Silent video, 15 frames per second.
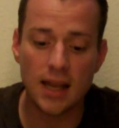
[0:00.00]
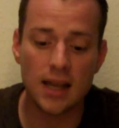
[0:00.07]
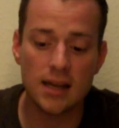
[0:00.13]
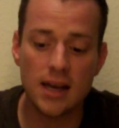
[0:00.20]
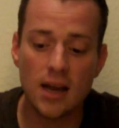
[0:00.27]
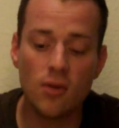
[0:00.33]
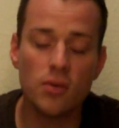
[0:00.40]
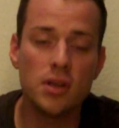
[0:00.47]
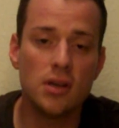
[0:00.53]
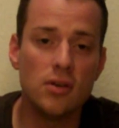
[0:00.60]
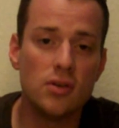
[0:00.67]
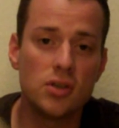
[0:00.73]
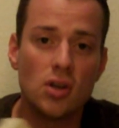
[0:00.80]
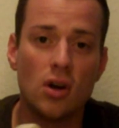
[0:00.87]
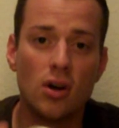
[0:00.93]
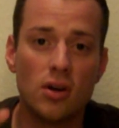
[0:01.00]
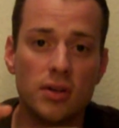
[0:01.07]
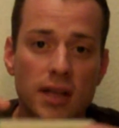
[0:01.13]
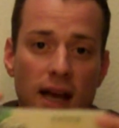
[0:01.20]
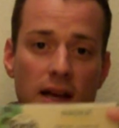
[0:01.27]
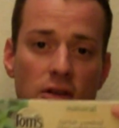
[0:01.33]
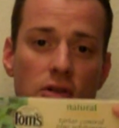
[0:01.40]
and now we use
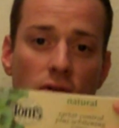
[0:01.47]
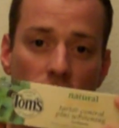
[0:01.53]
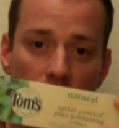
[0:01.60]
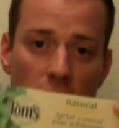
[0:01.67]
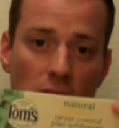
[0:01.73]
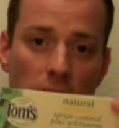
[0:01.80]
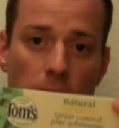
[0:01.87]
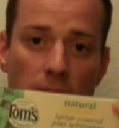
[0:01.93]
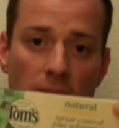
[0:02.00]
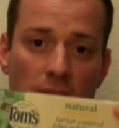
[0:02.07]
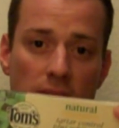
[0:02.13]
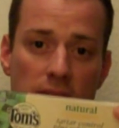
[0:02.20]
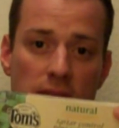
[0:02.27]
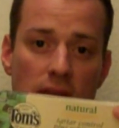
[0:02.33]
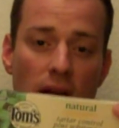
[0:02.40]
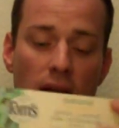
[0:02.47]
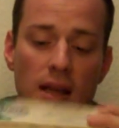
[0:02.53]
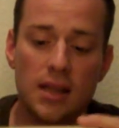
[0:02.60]
all-natural toothpaste.